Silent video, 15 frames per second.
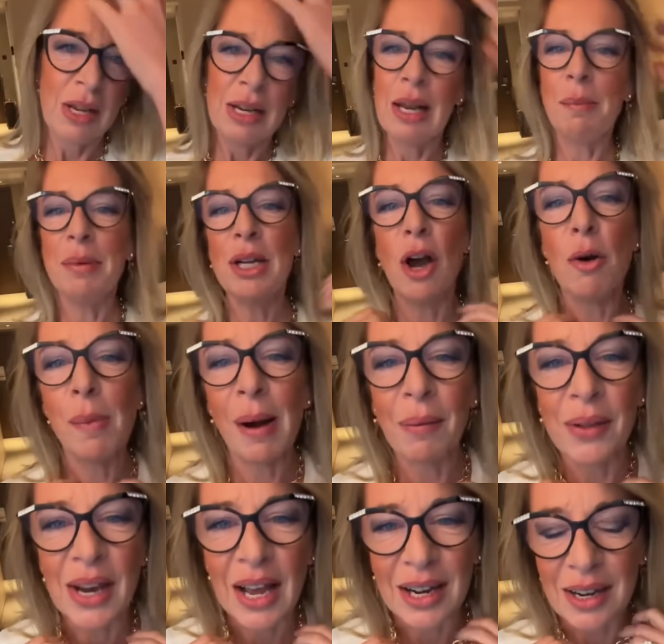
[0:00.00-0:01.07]
Let me know about
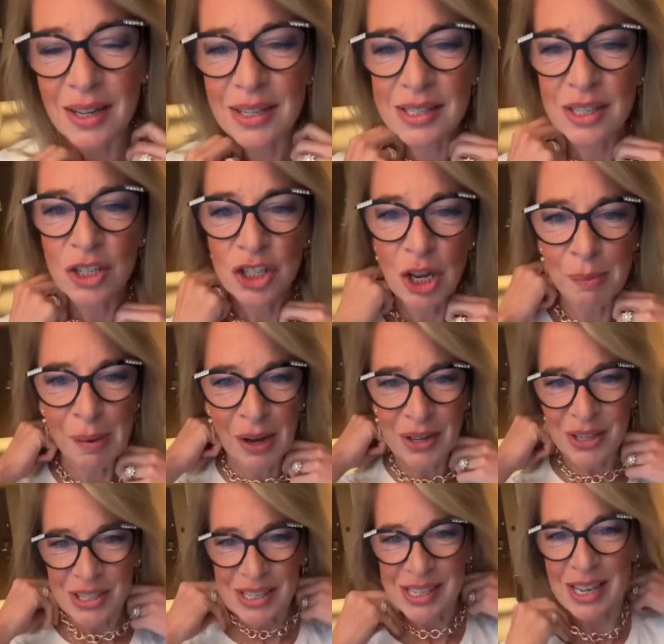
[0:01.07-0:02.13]
the necklace,
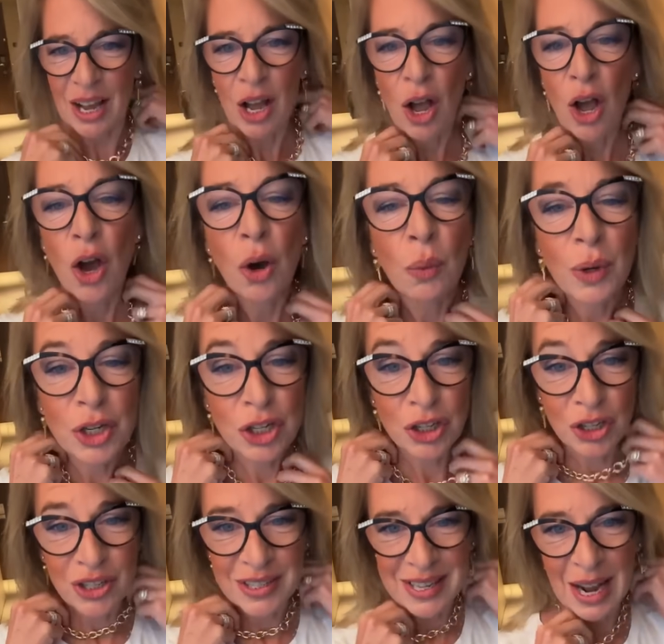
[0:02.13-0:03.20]
chipmunks. We
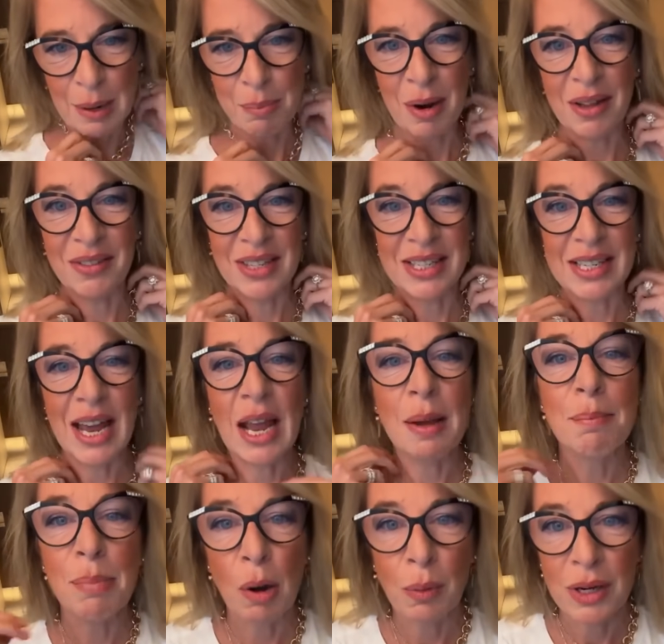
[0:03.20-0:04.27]
should celebrate this day,
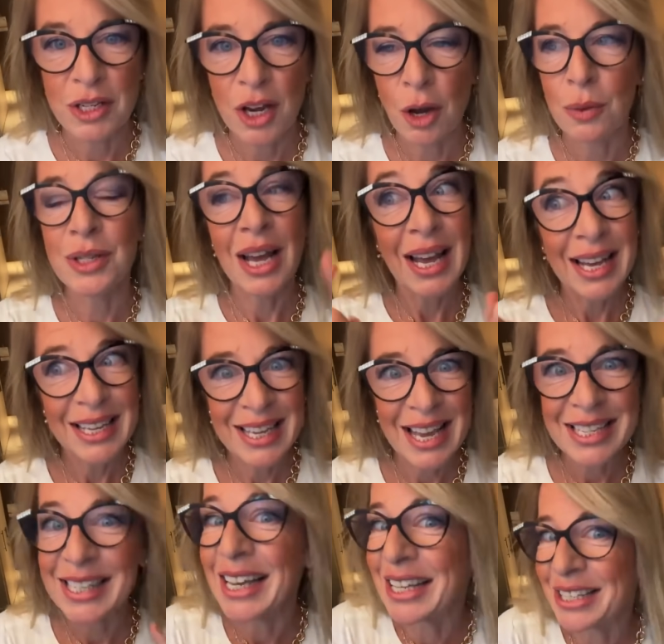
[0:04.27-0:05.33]
but we don't.
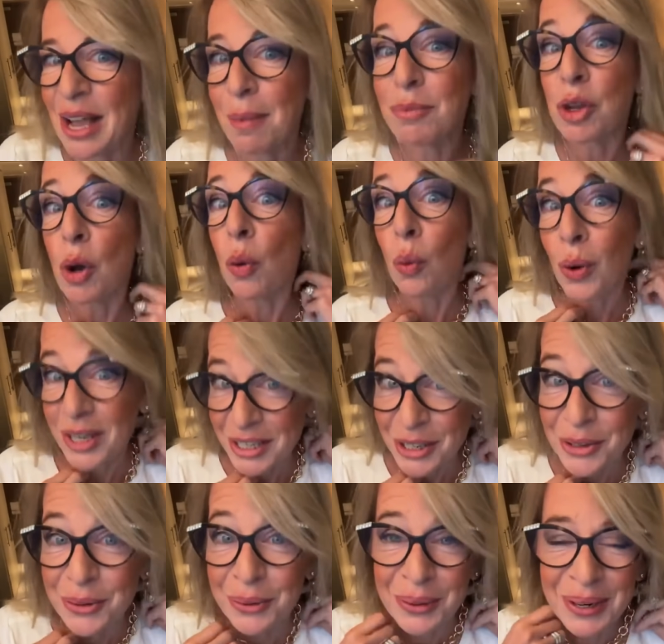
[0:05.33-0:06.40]
Yes, except we
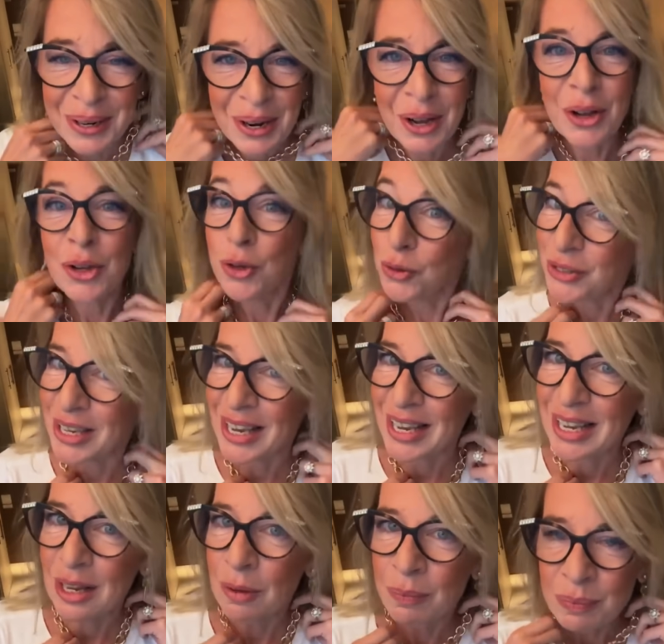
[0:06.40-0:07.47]
do, you
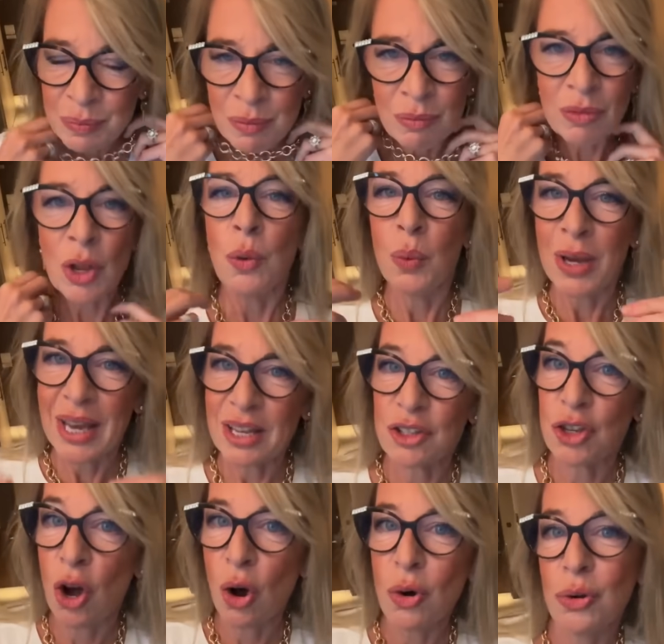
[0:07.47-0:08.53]
see. We get
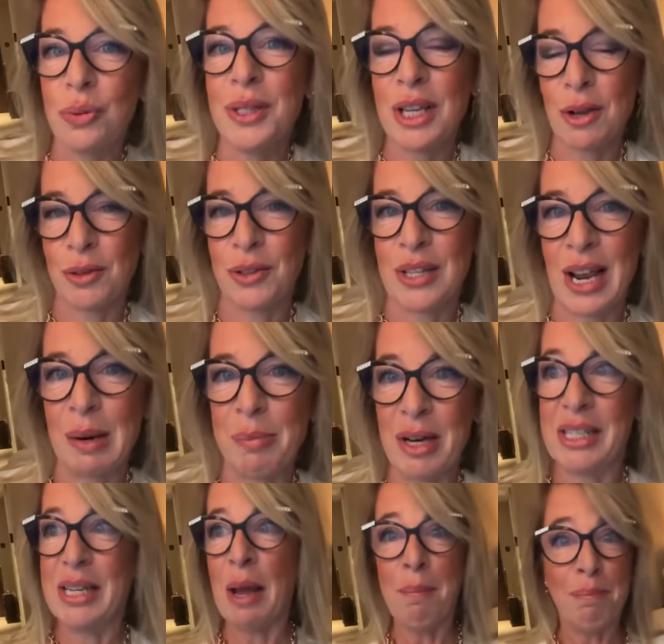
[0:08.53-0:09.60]
told we don't
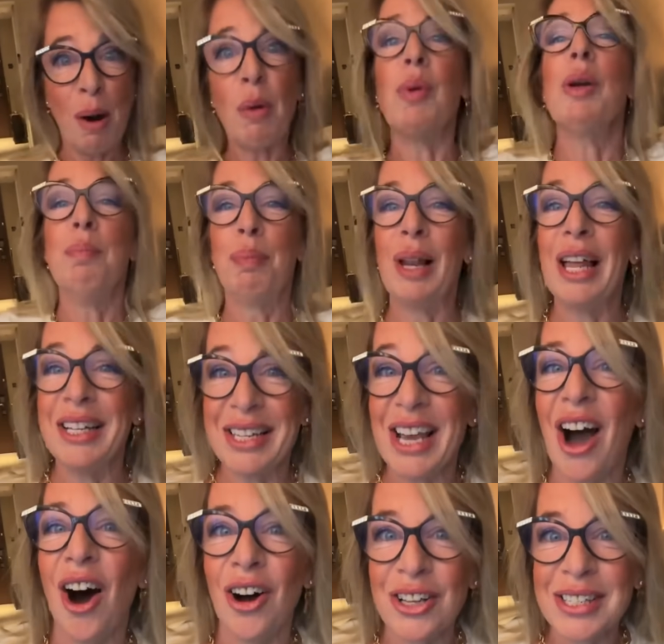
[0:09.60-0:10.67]
celebrate it, but we bloody
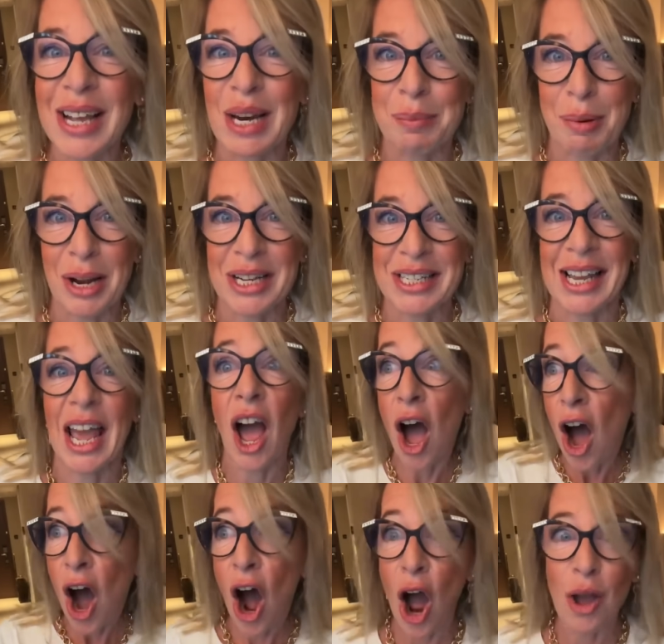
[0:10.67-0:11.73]
are celebrating it.
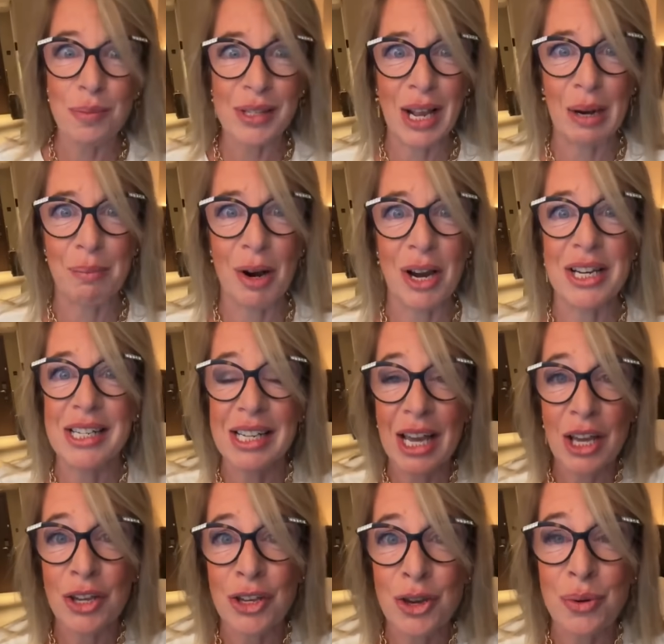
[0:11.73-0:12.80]
I'm celebrating
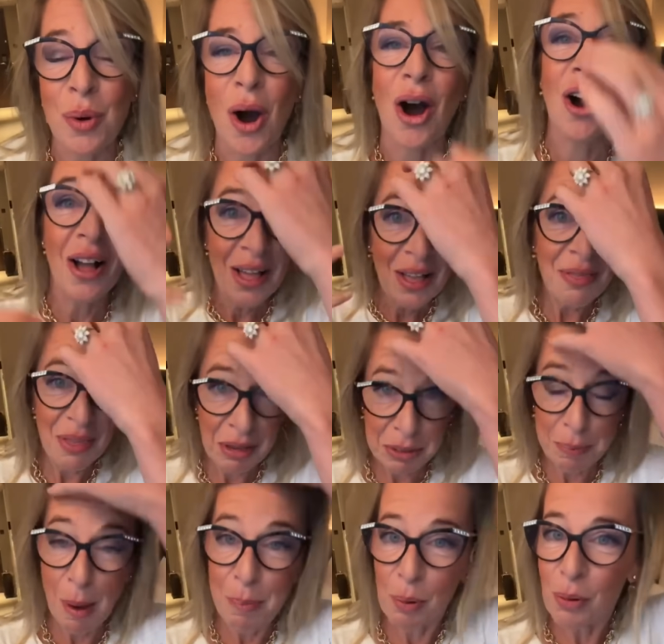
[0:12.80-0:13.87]
it, you are. That's
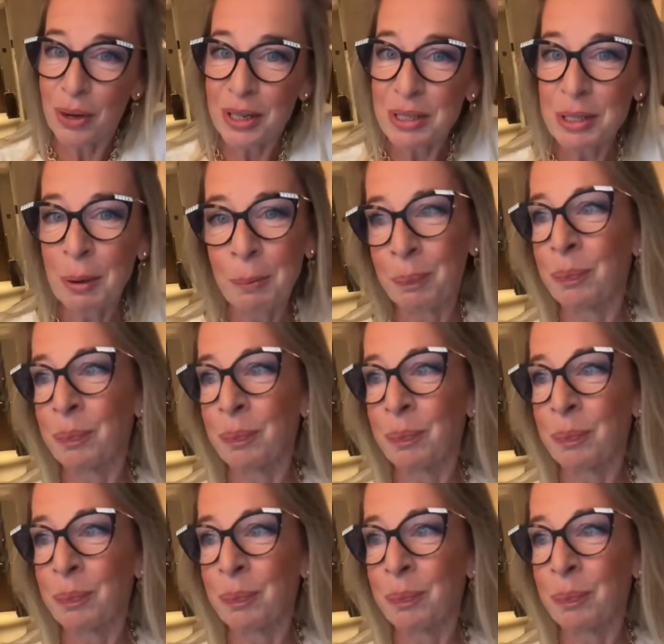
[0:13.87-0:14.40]
my point.